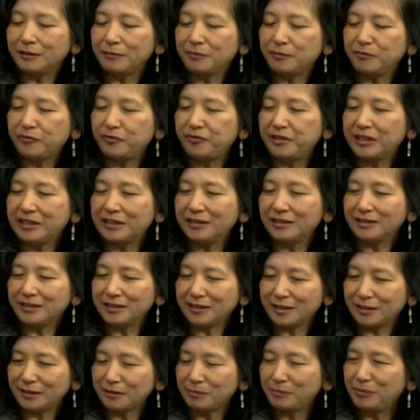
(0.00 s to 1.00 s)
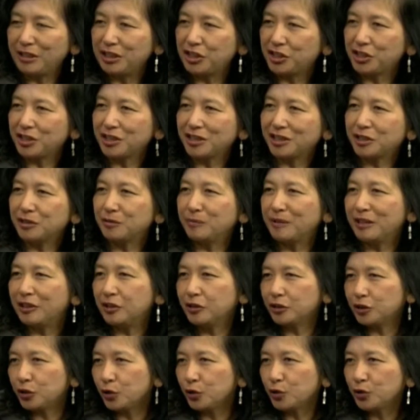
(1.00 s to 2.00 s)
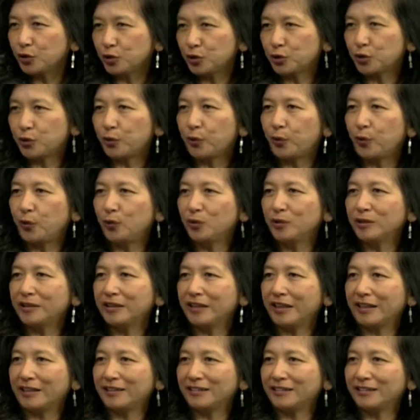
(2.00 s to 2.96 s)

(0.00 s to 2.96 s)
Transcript: figures and the pictures could be so controlled that